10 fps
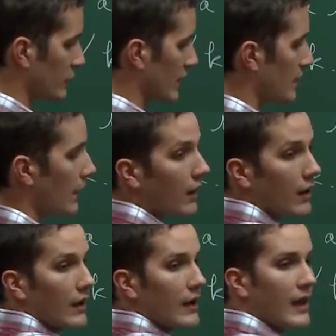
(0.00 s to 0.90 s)
to k bar,
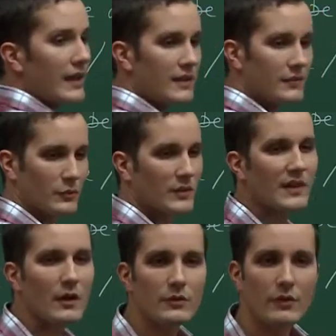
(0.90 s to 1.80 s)
even
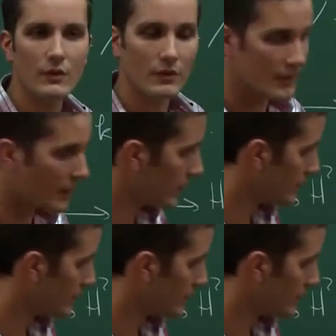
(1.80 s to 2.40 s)
without the Galois